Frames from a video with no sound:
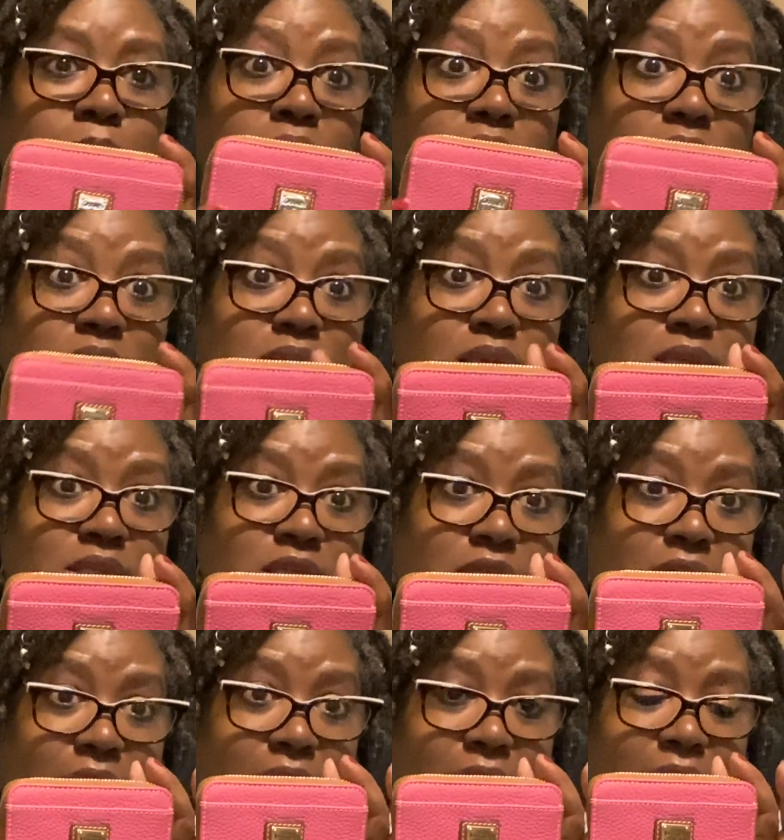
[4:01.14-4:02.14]
buckley that
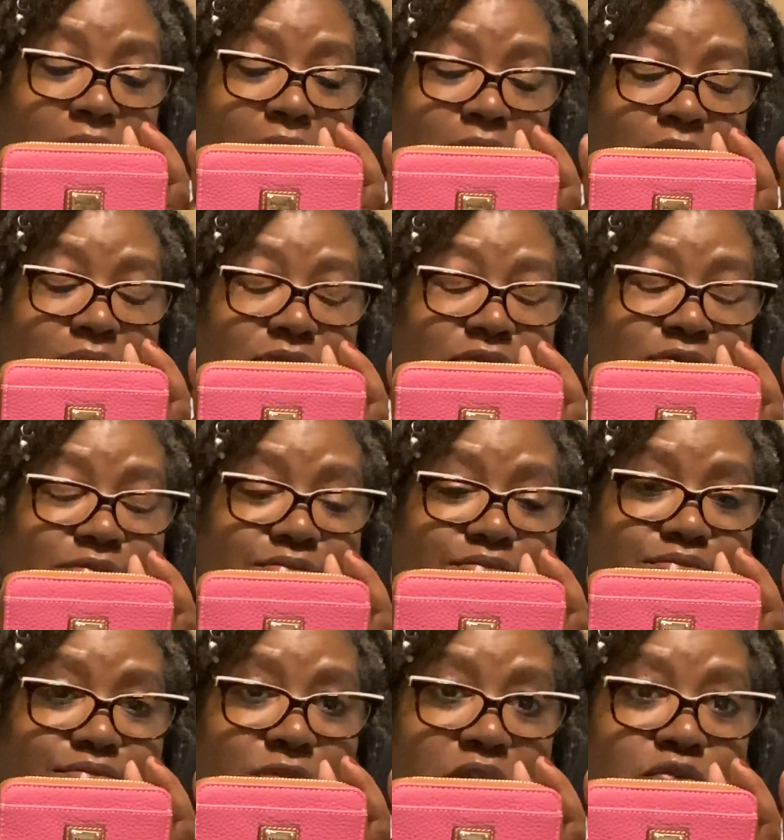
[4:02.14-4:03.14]
I have
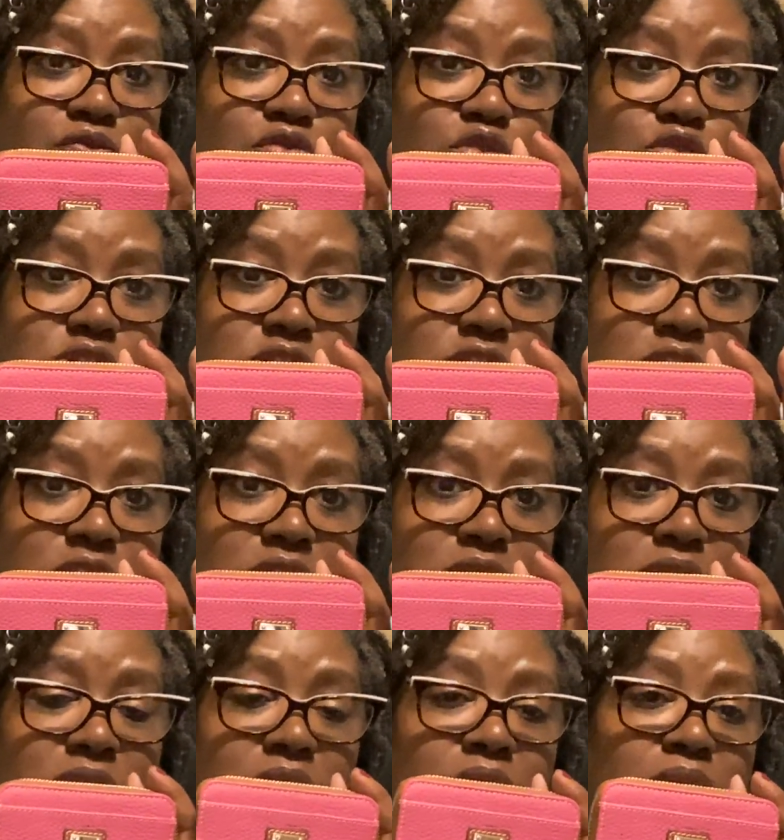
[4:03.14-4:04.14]
in
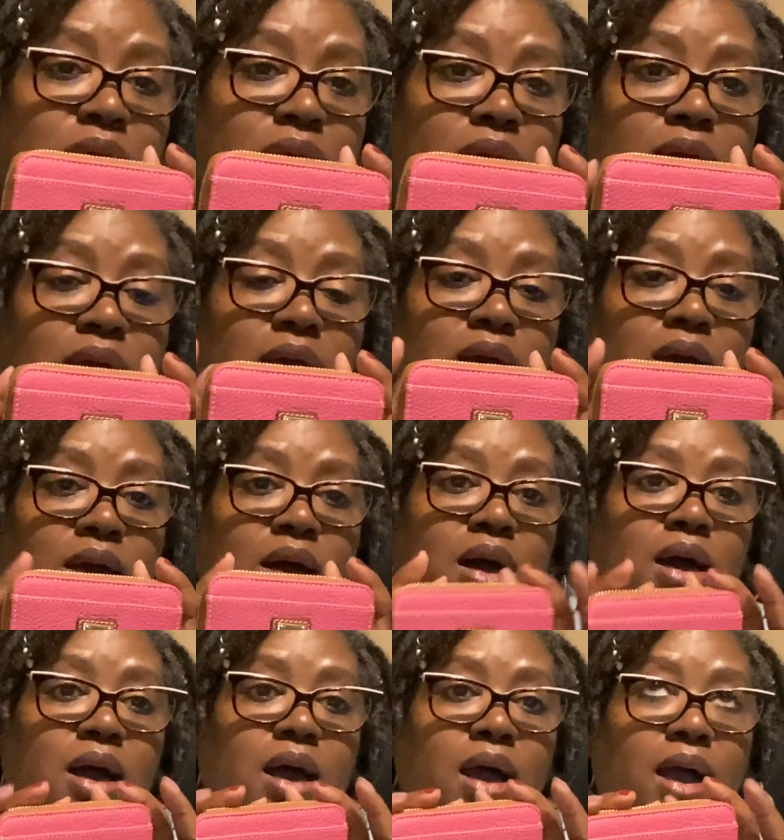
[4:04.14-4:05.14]
Florentine.
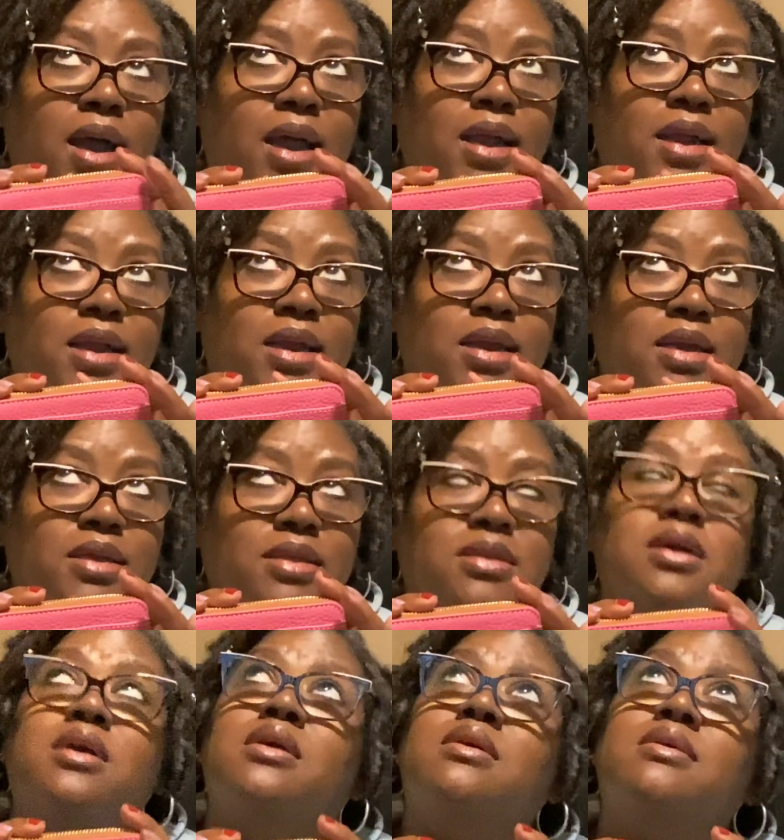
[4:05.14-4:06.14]
I
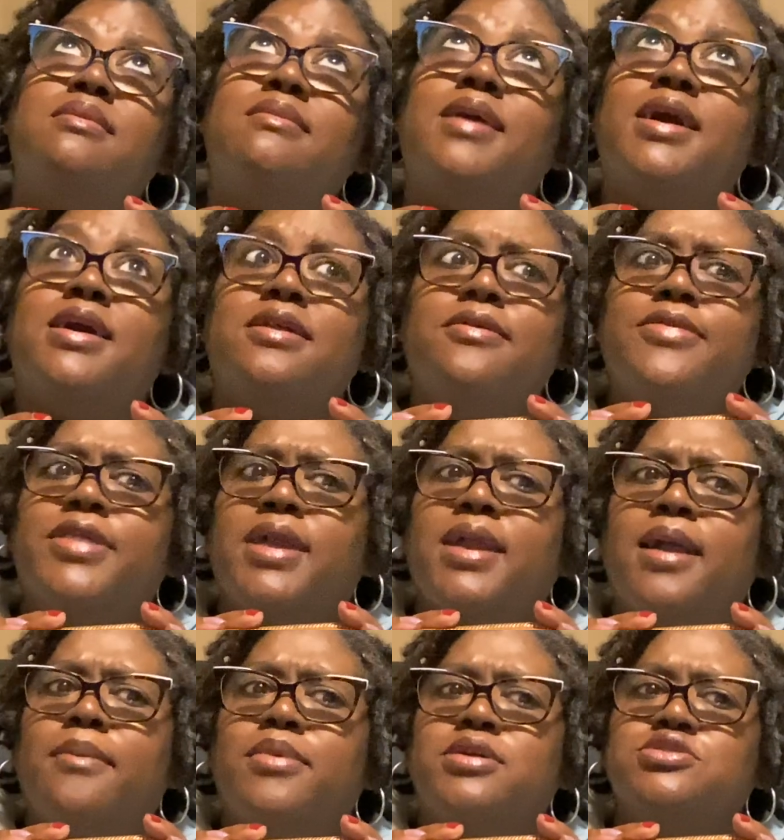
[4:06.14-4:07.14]
I don't think
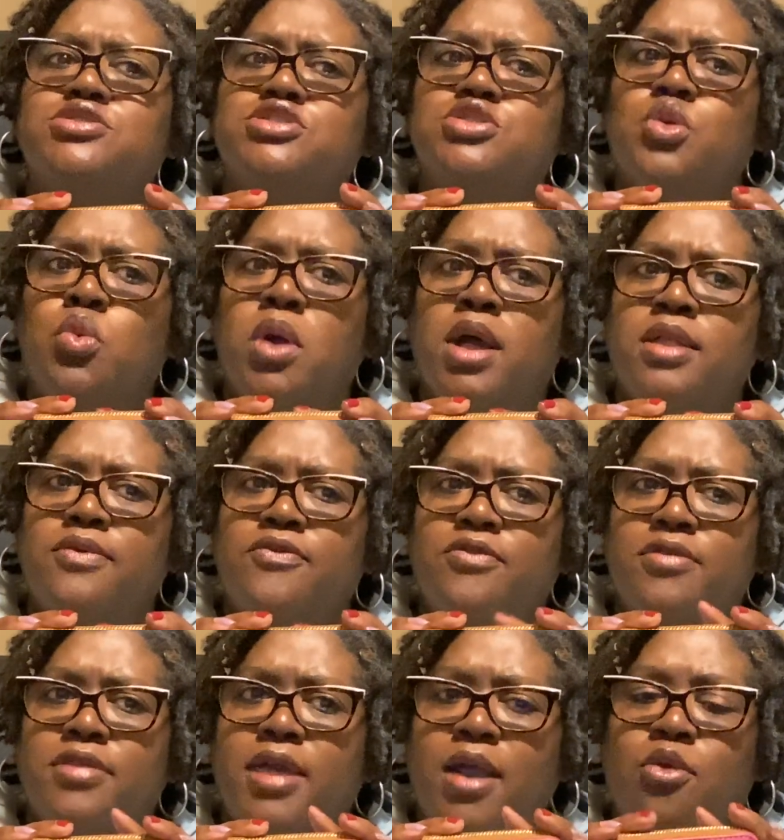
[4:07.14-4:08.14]
I purchased a wallet
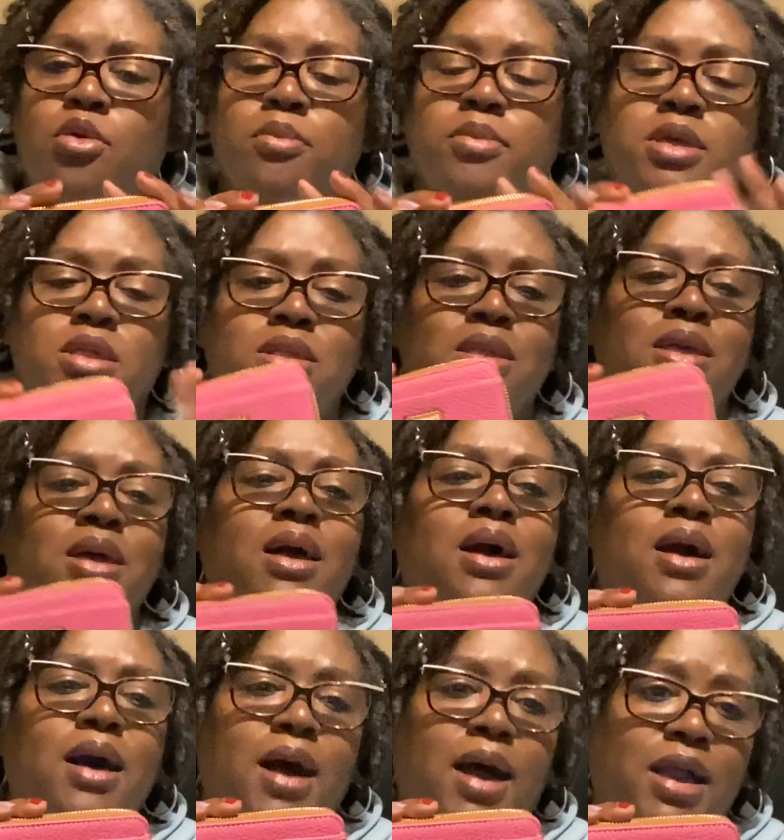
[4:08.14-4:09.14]
for that one, but
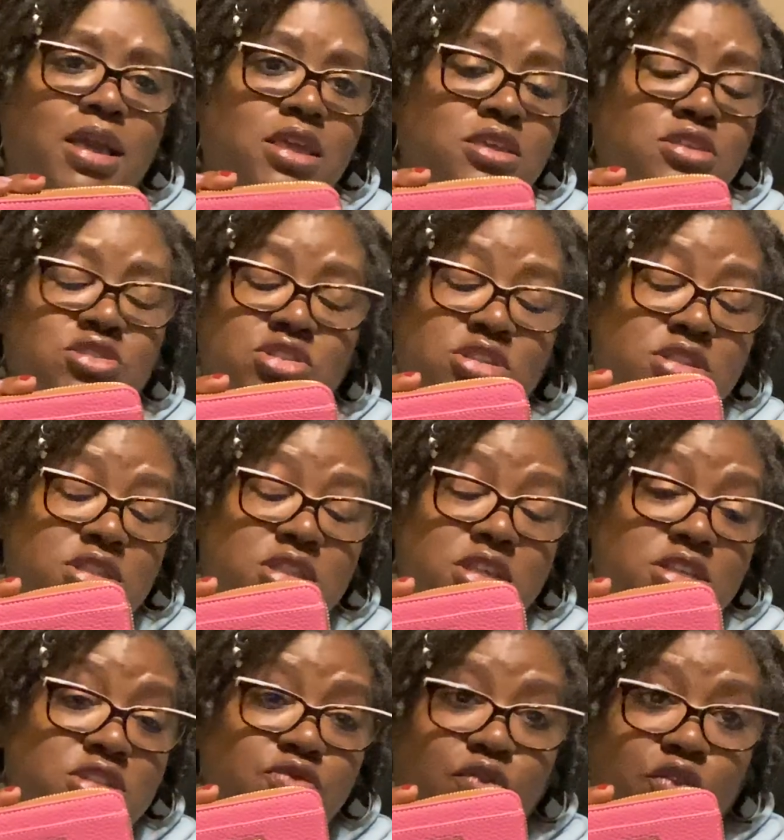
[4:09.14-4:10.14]
I can use
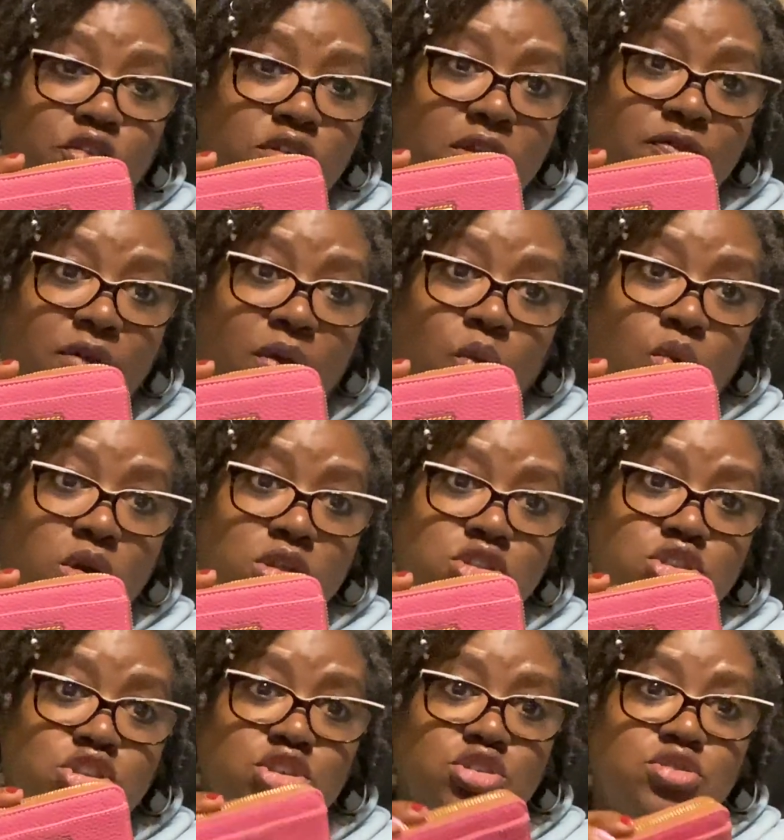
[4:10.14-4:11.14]
this for it if I want
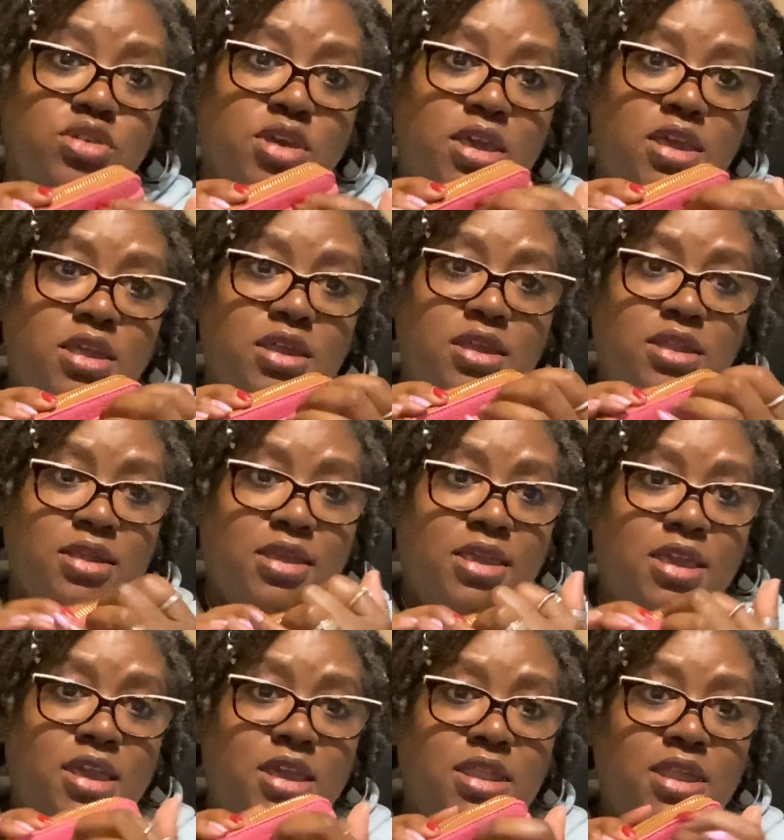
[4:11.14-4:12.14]
to. And
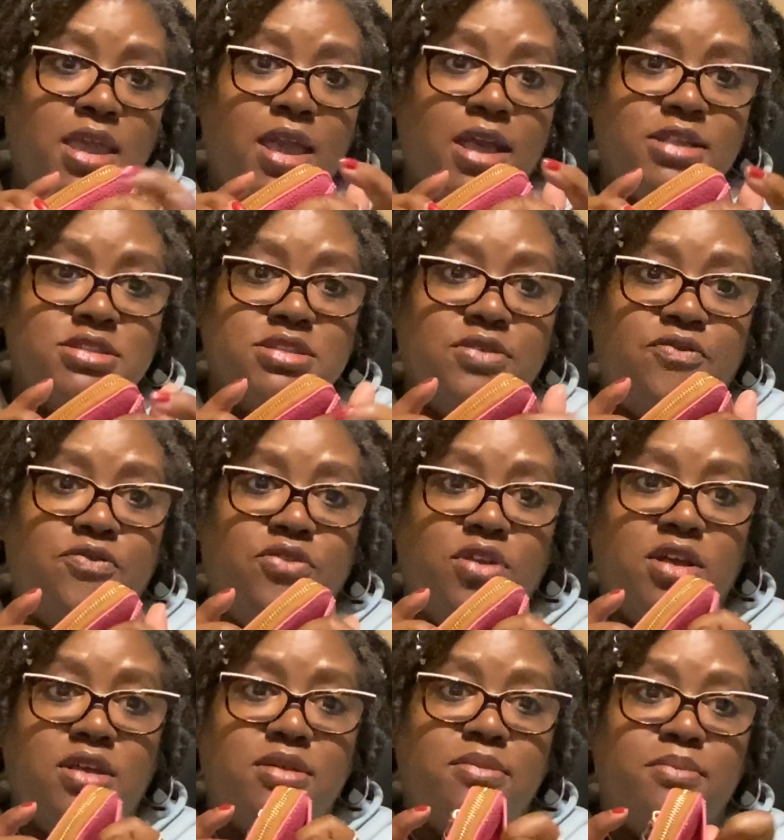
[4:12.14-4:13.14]
again, it has the front